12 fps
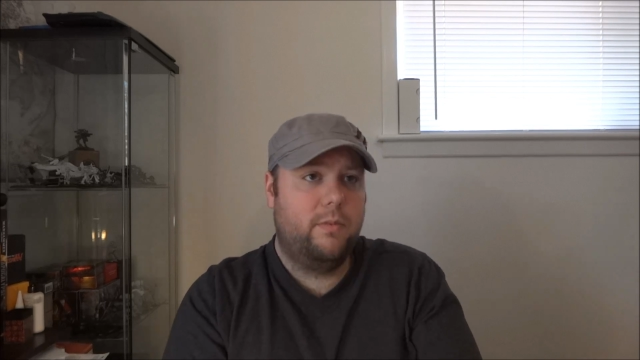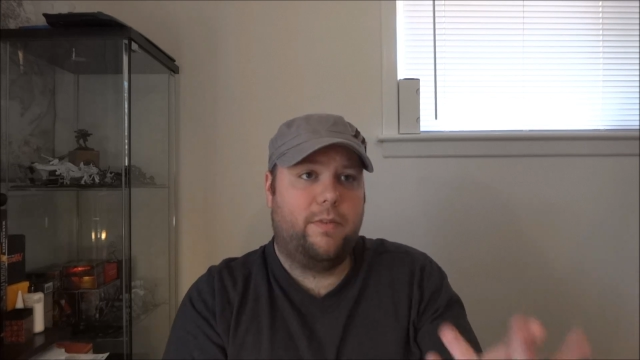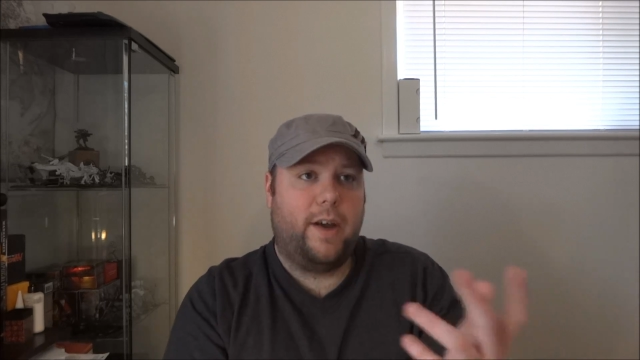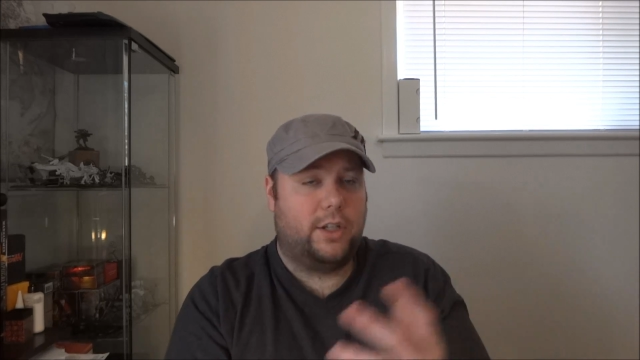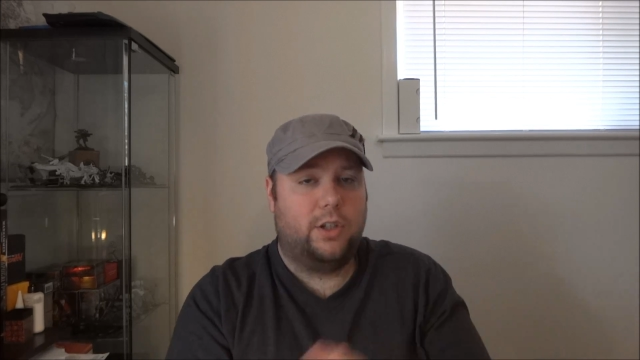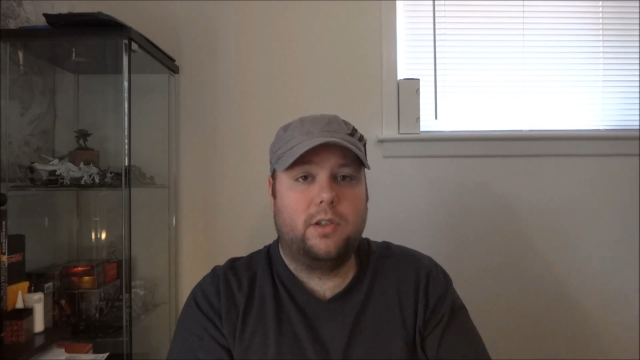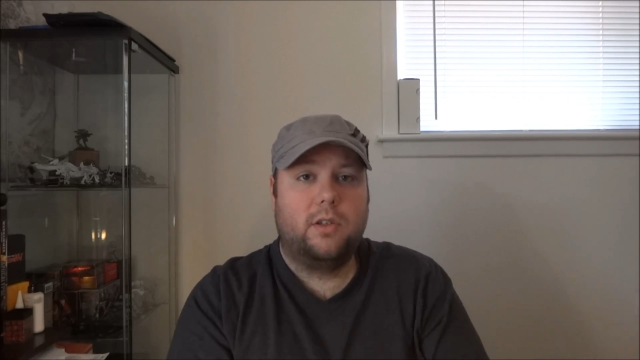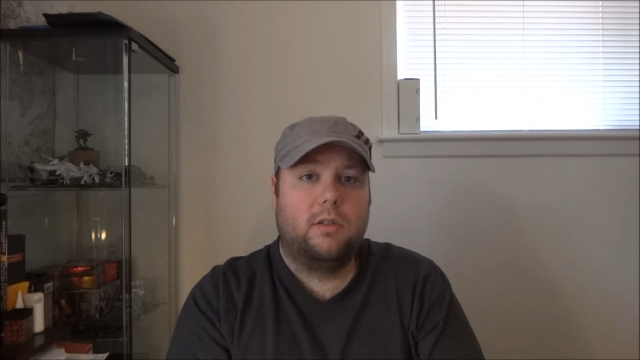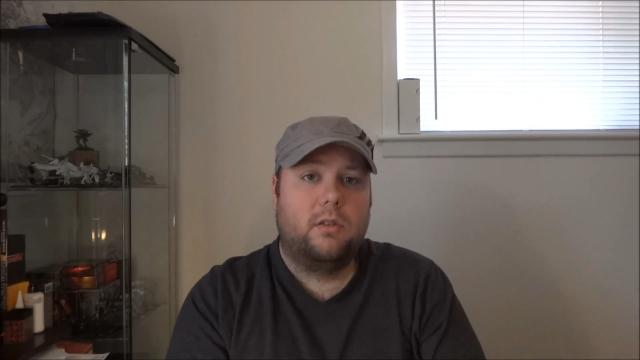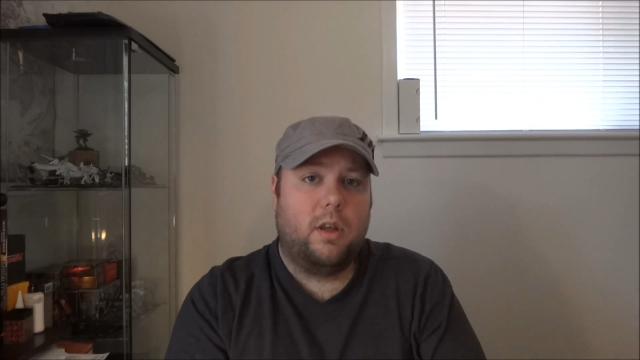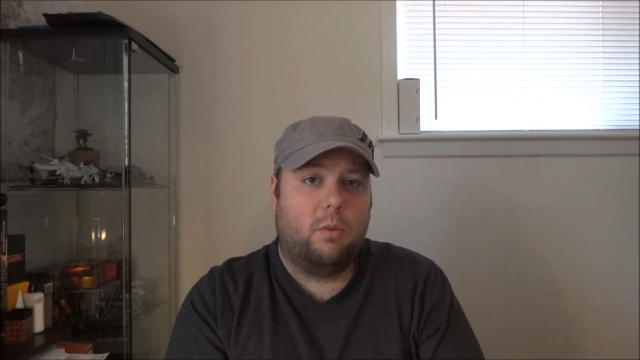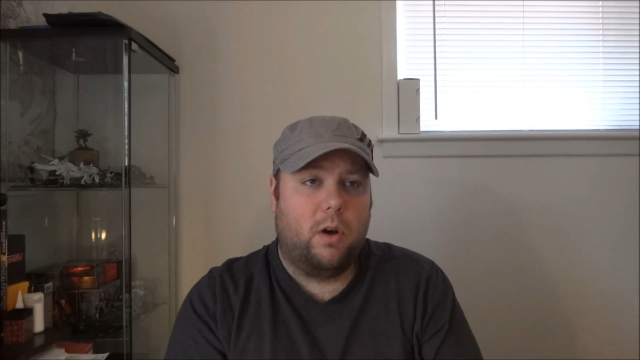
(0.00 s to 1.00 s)
fetches.
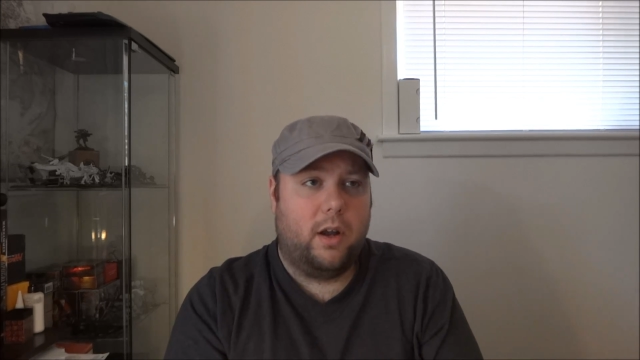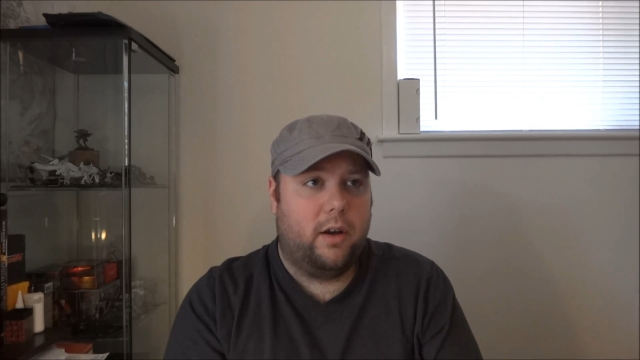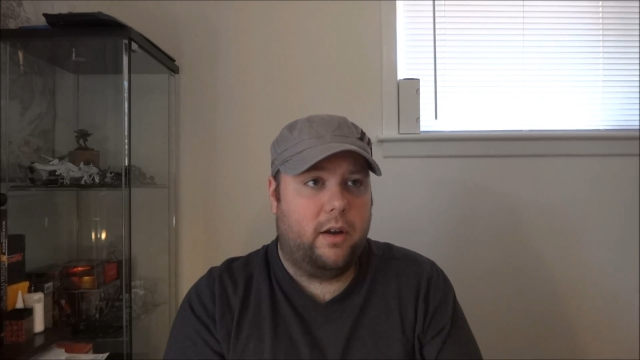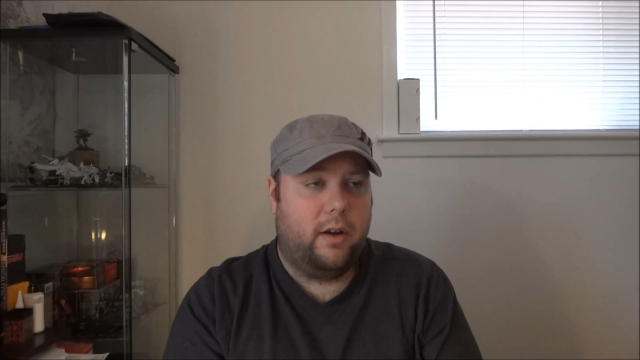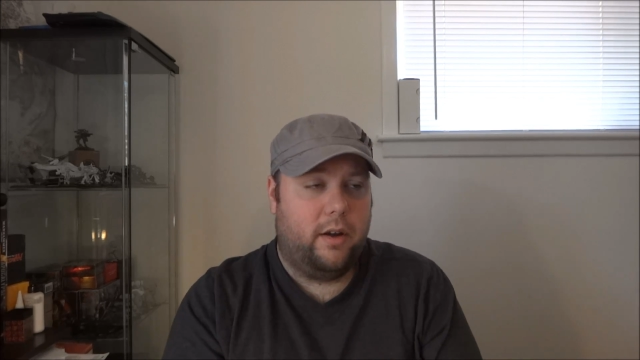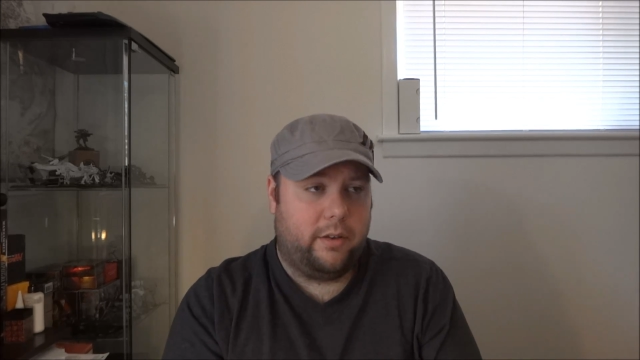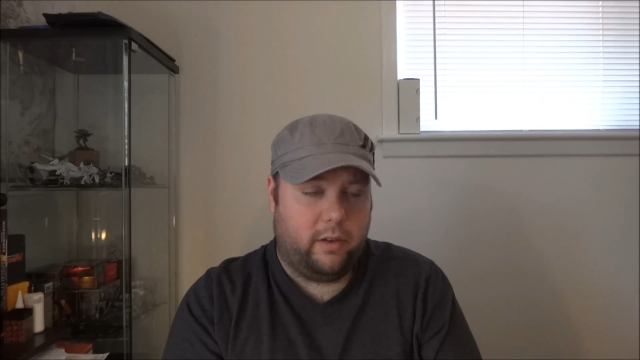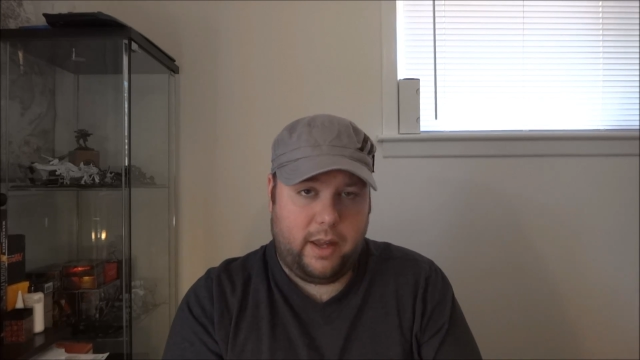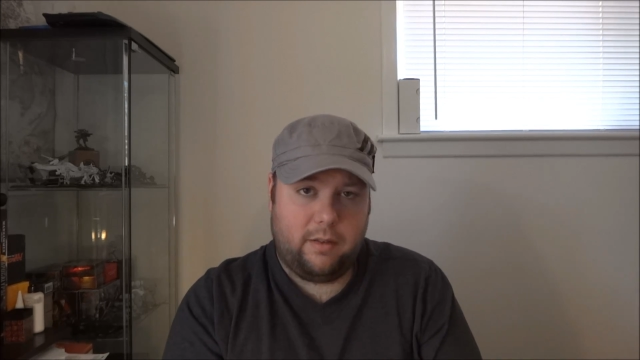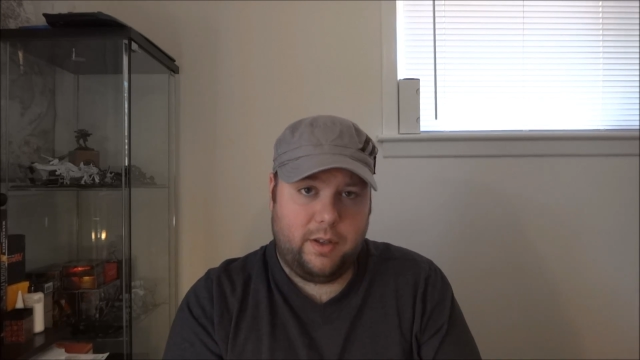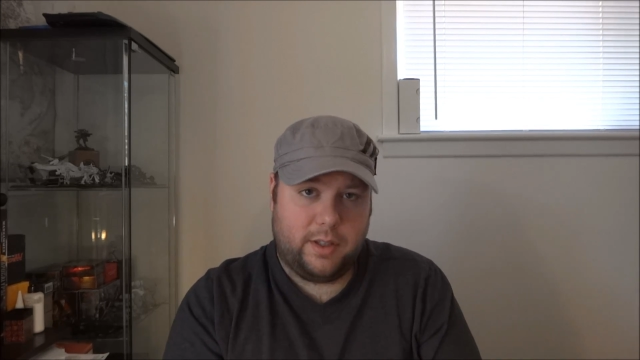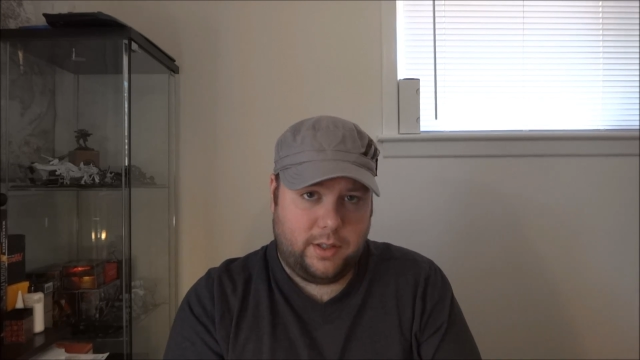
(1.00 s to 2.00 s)
They want the
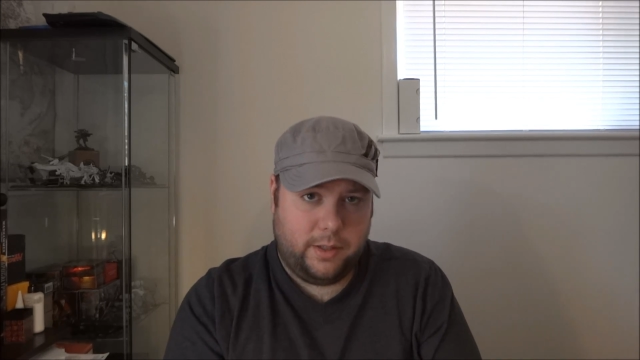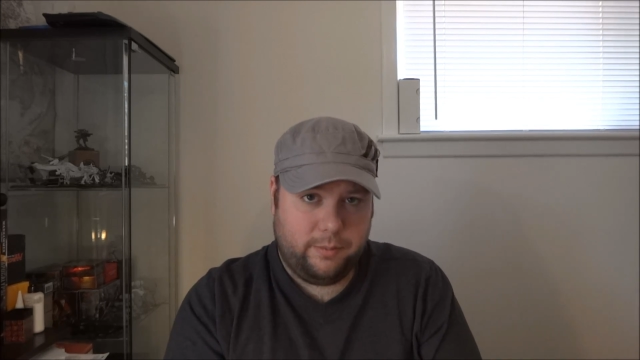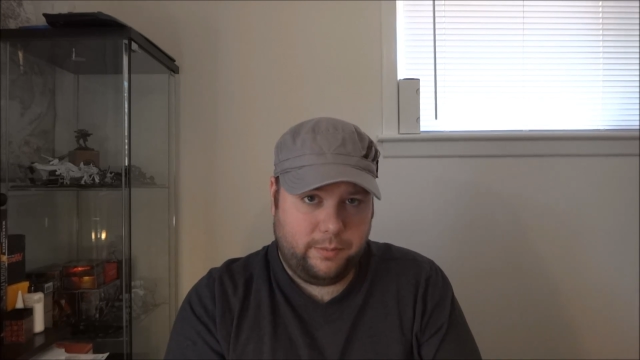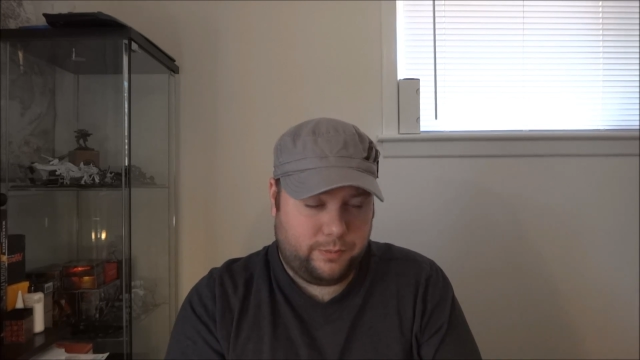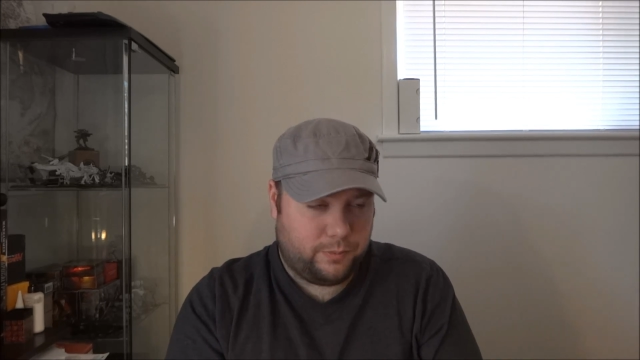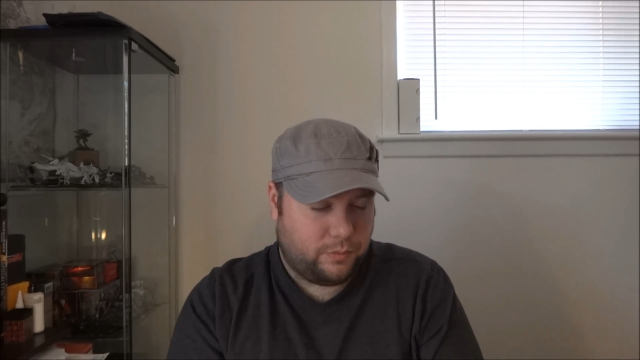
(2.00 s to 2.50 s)
land fixing.